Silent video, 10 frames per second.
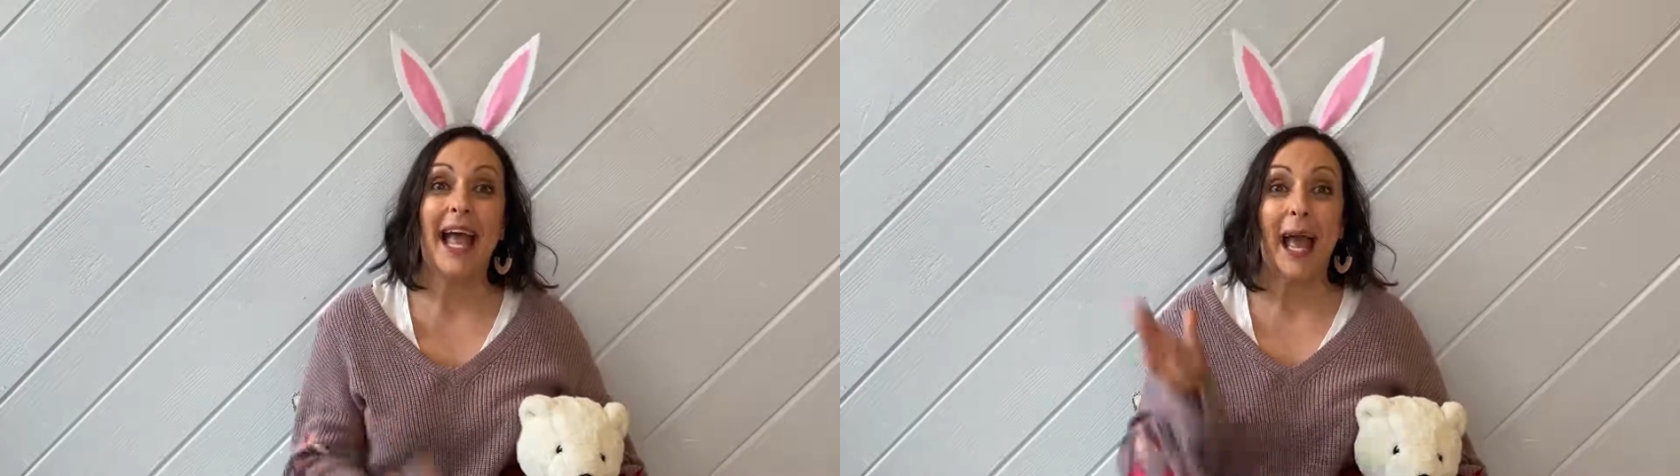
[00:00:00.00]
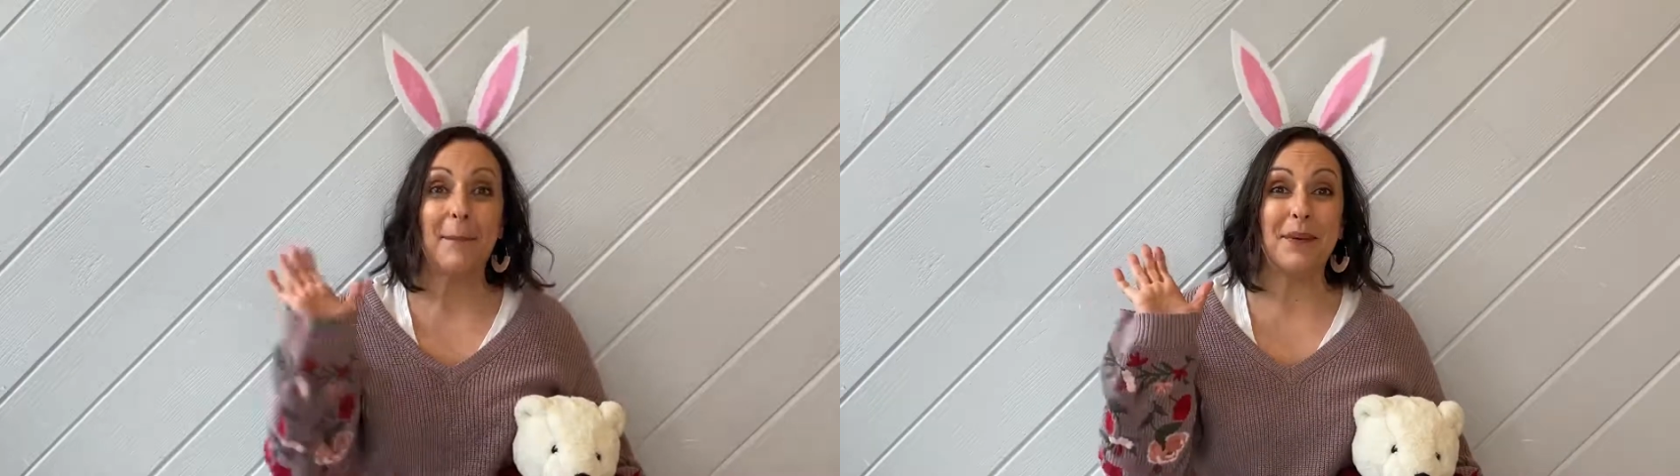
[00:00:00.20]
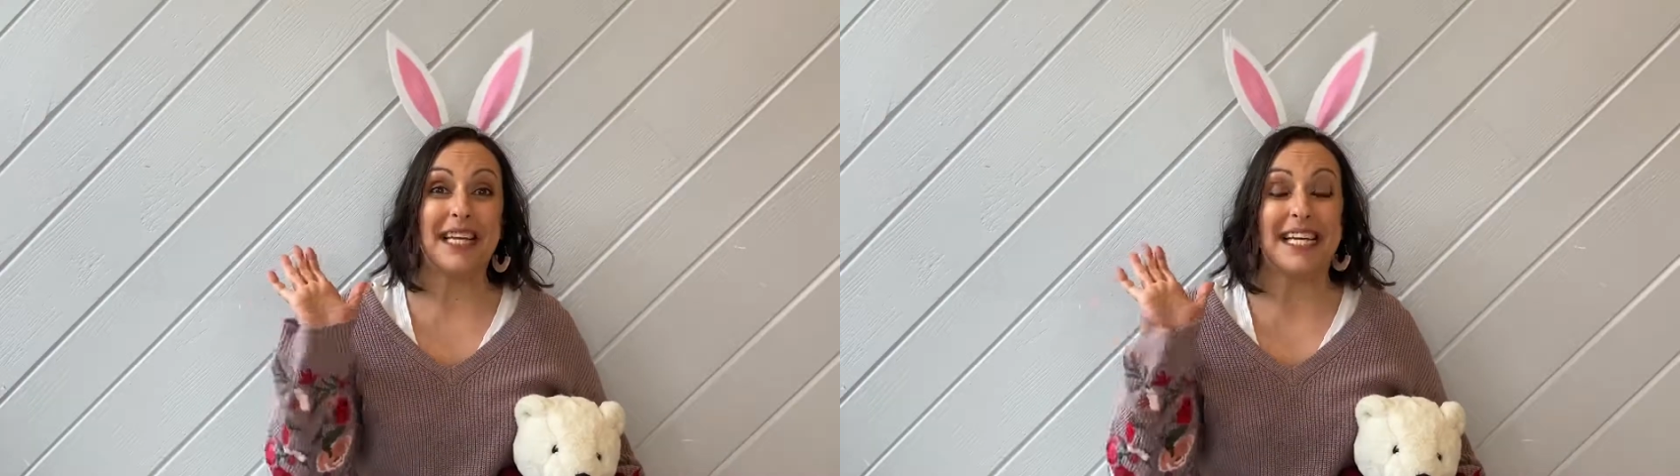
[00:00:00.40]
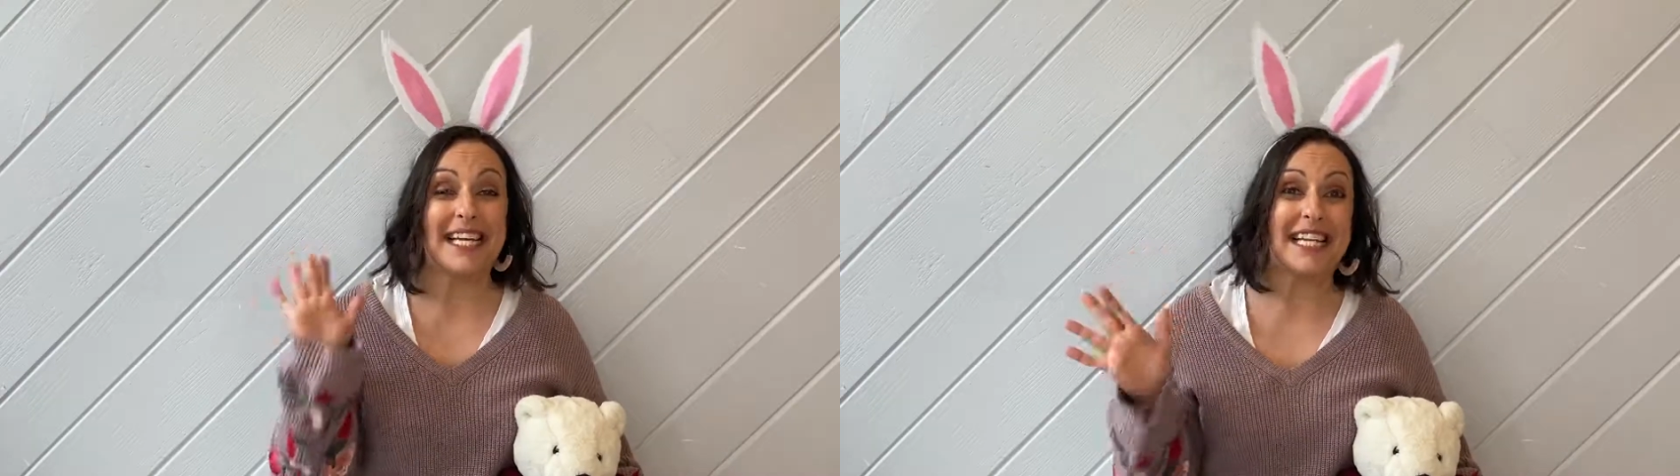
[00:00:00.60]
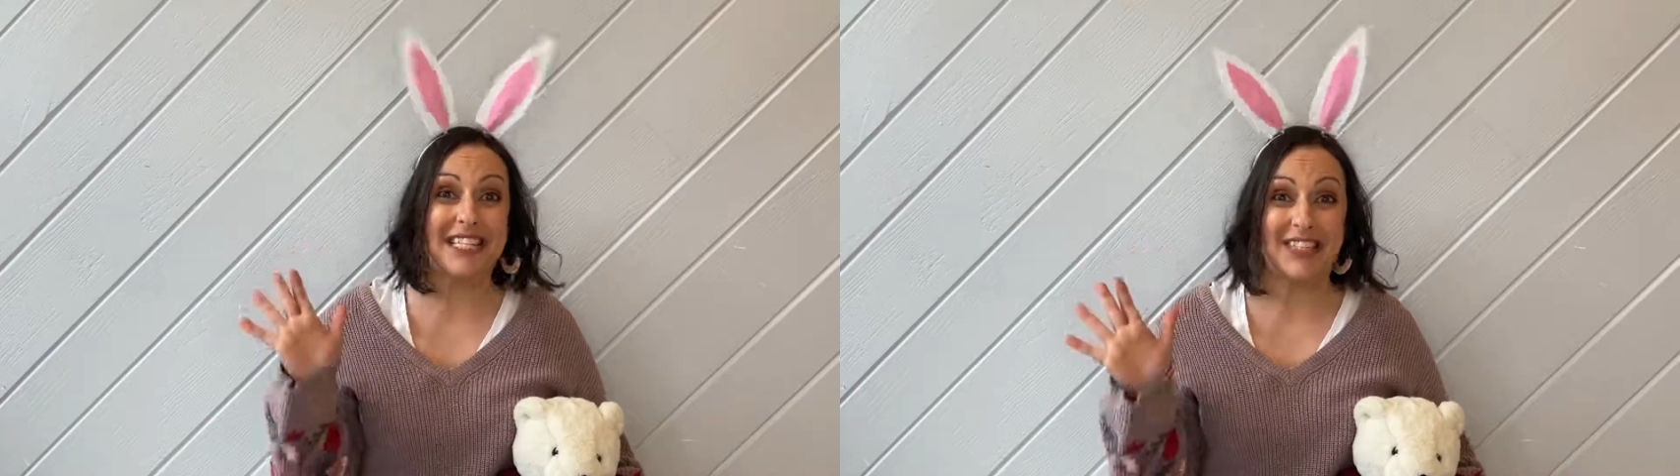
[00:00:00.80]
Happy
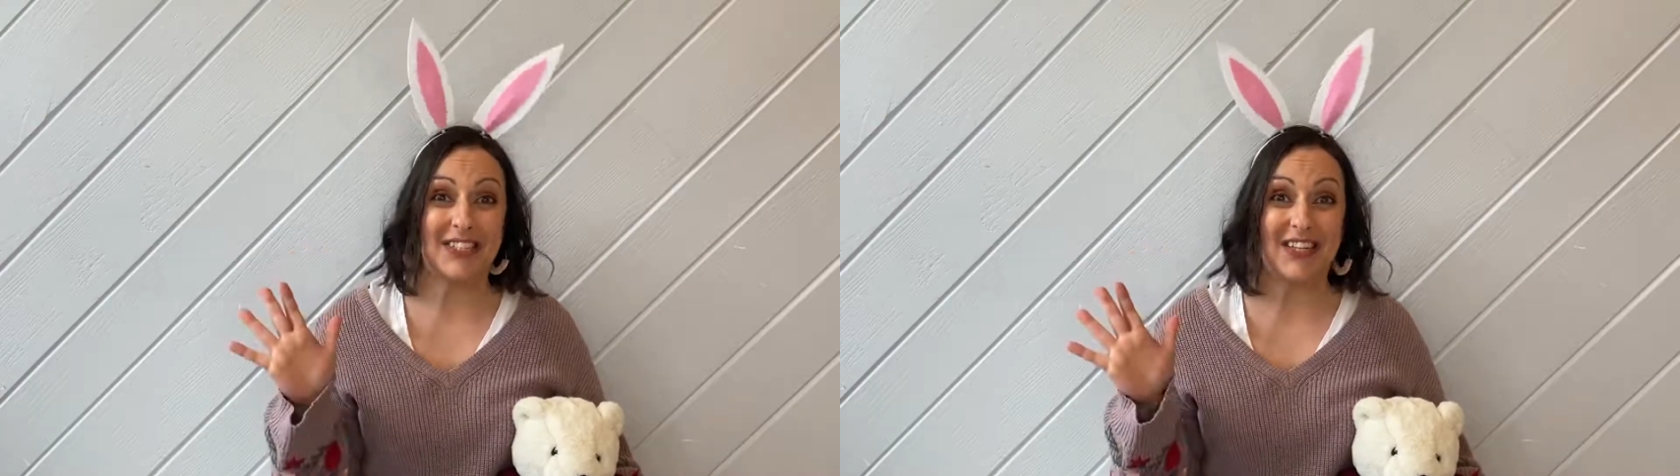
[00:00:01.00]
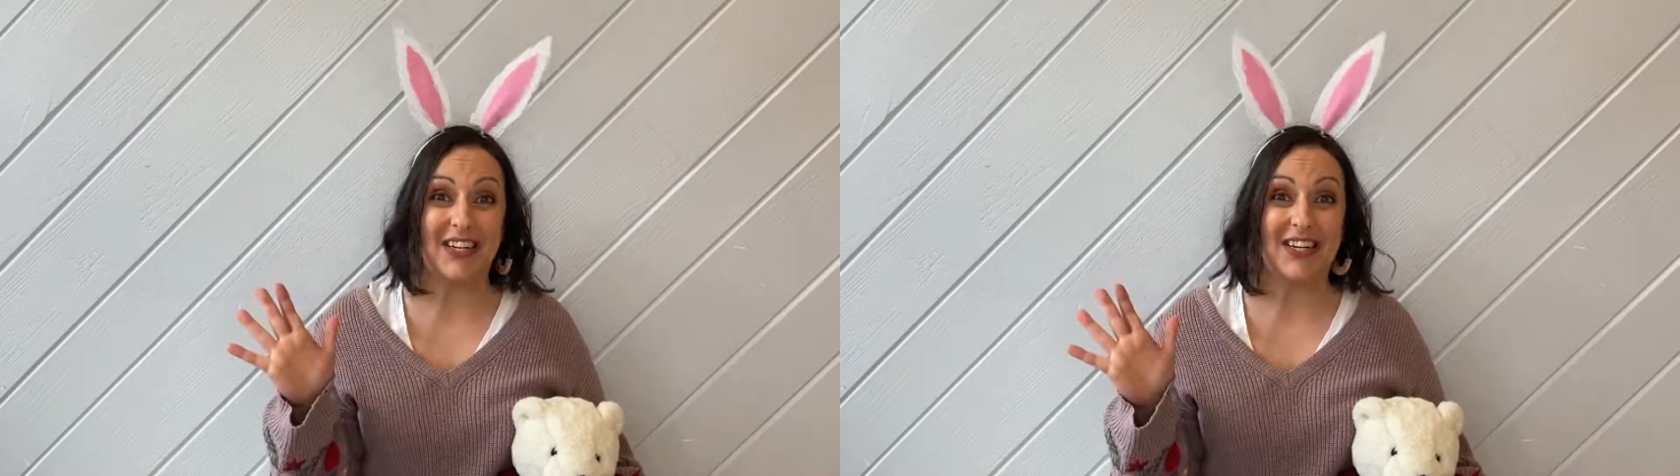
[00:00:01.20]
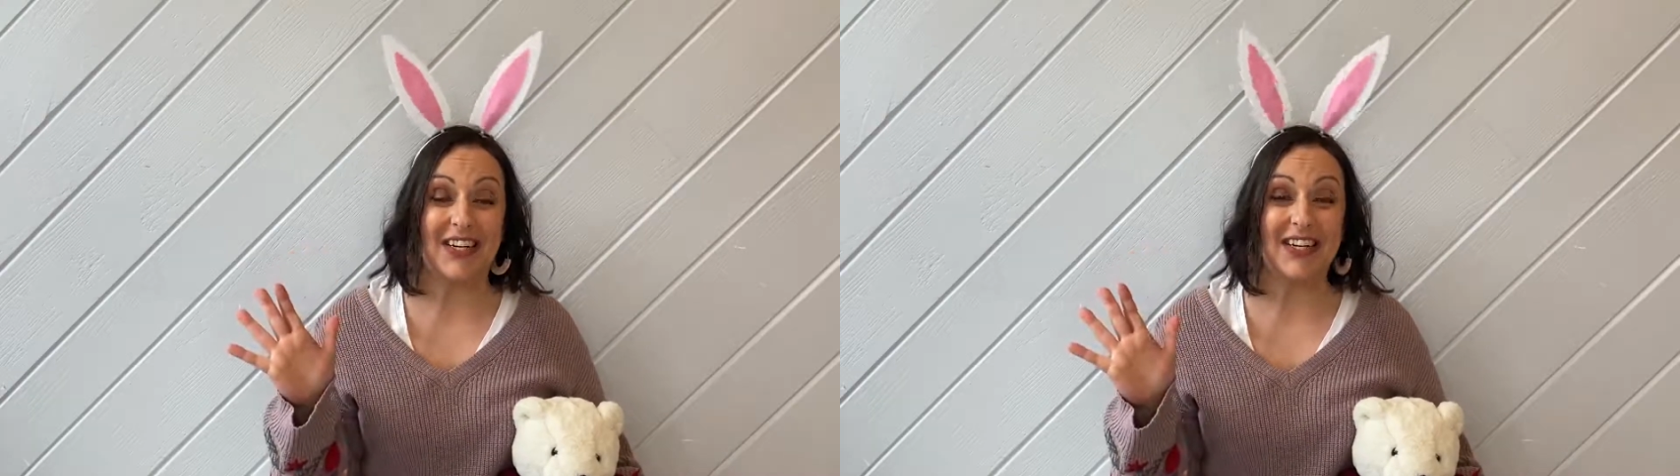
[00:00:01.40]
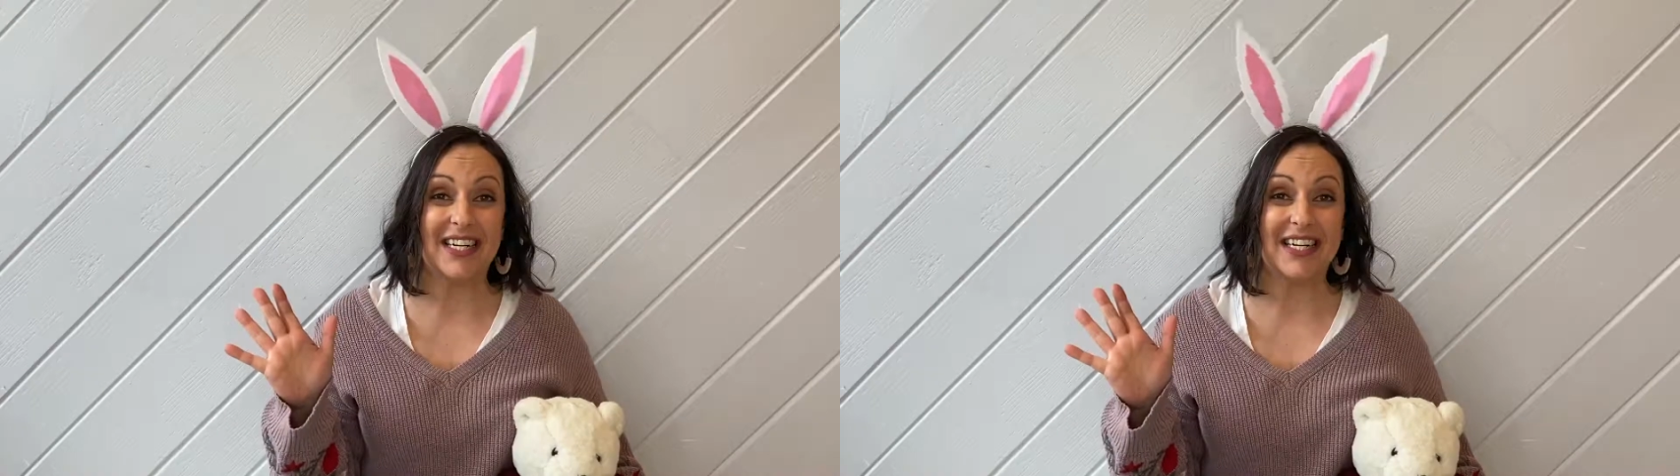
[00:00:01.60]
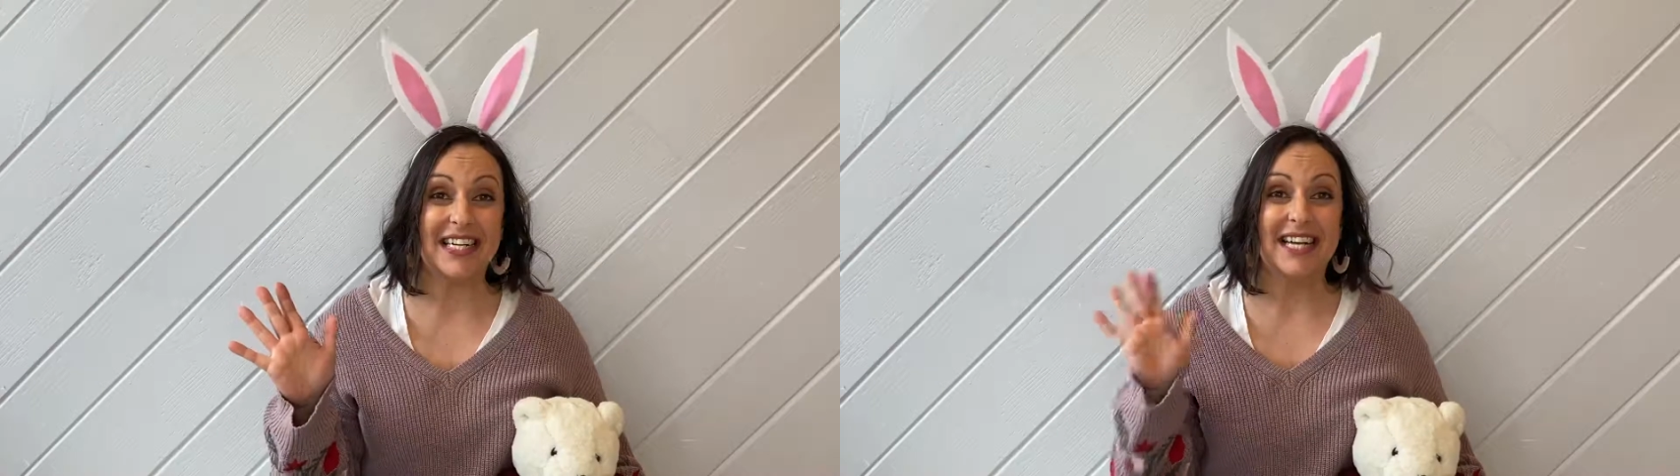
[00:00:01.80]

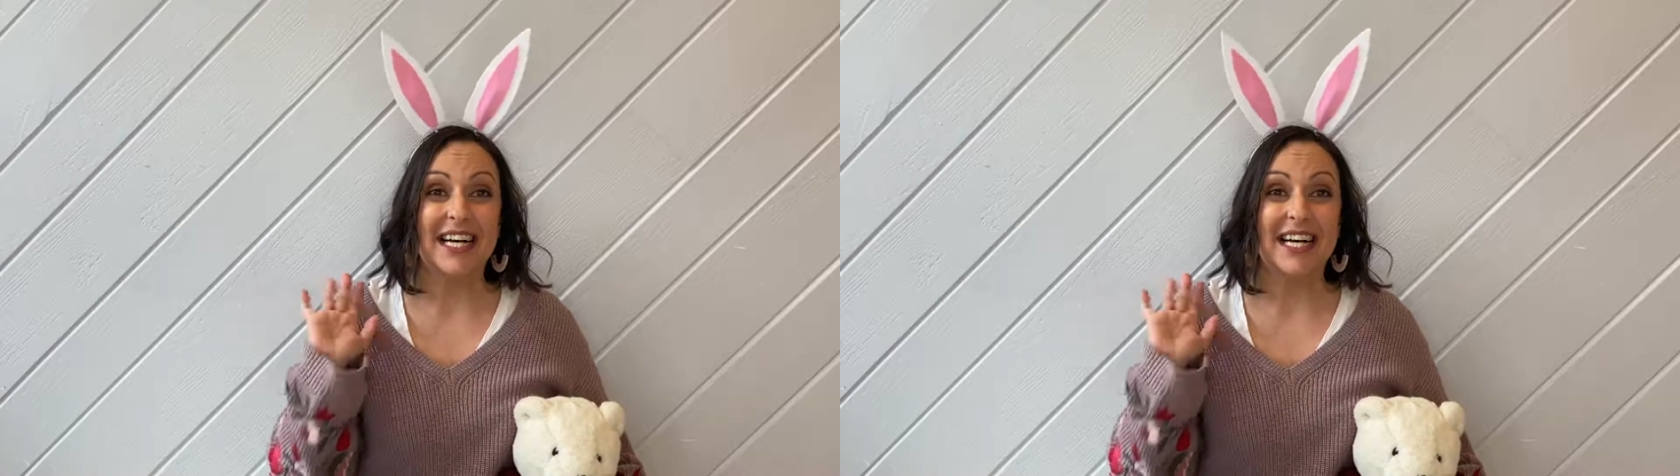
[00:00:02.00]
Easter!